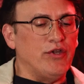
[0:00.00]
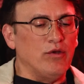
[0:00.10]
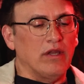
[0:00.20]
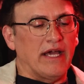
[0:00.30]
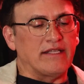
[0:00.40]
do
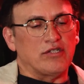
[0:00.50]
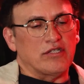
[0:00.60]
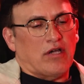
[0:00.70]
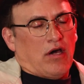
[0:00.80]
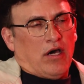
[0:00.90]
you like to
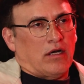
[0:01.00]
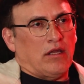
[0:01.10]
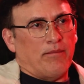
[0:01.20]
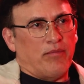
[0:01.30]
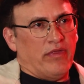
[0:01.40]
just
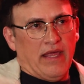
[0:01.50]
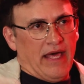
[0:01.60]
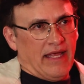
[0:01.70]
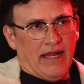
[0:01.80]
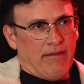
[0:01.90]
huddle up with the
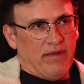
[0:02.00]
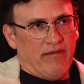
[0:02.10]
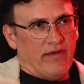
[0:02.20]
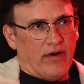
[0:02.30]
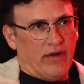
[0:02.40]
edit and be
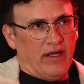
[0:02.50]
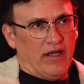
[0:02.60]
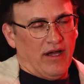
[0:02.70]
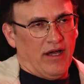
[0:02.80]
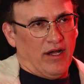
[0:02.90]

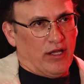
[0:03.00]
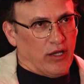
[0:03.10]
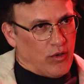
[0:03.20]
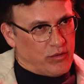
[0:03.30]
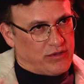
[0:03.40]
very uh,
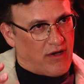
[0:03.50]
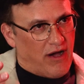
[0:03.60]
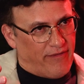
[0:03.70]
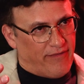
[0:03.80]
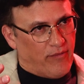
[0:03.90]
closed
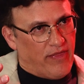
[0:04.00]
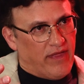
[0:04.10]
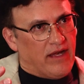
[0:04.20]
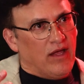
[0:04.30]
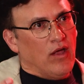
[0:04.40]
off with
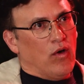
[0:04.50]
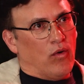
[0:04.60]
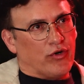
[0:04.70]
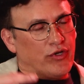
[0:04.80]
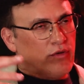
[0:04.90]
it,
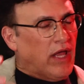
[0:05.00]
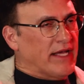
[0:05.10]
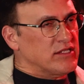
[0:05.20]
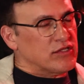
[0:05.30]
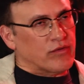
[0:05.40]
or mm. do you
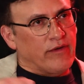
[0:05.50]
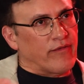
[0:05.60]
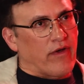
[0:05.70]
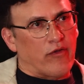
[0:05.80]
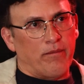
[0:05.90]
like to screen
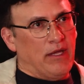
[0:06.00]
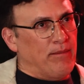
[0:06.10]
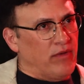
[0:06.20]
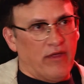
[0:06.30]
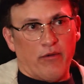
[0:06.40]
for other
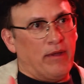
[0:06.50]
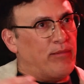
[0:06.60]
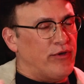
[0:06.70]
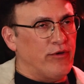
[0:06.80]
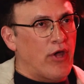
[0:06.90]
people, either
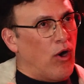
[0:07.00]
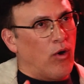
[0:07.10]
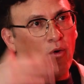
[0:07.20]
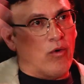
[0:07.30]
people you know